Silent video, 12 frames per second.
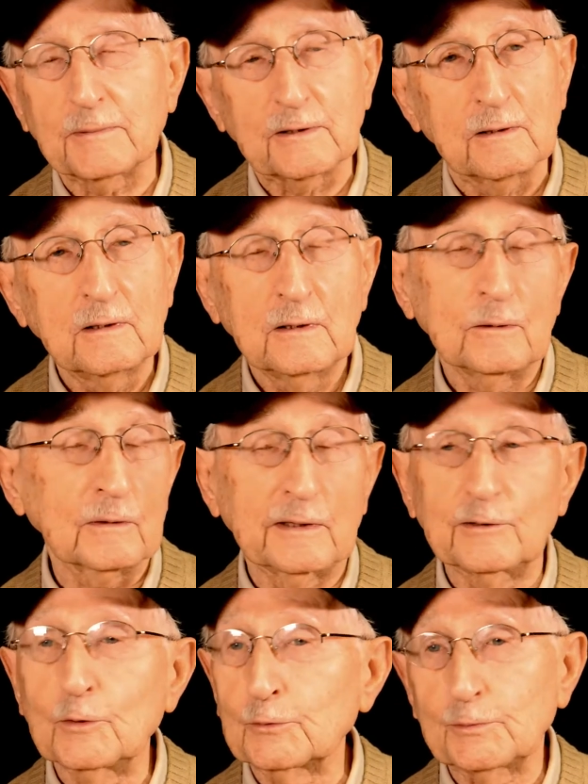and all I
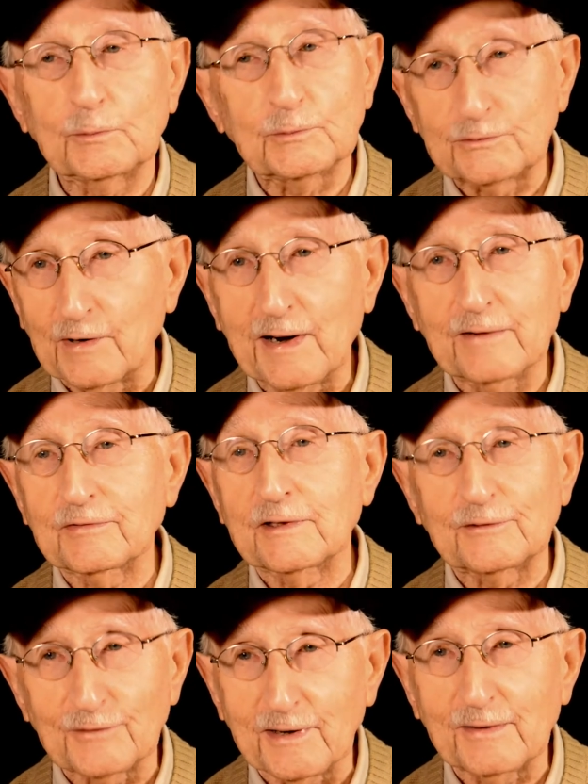know is we were driving
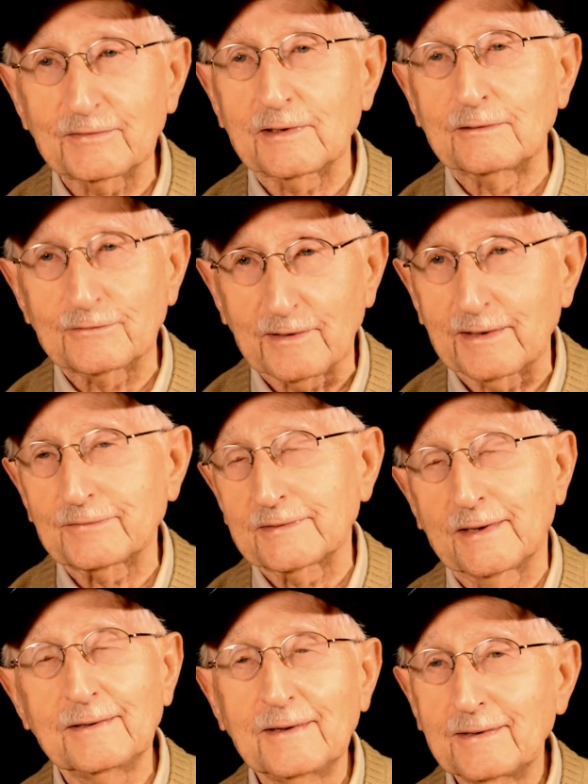and driving and driving,
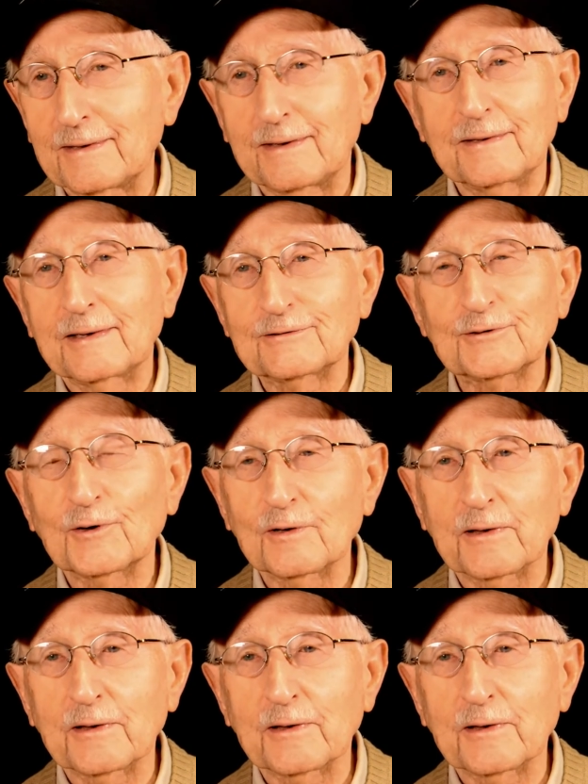and that's all.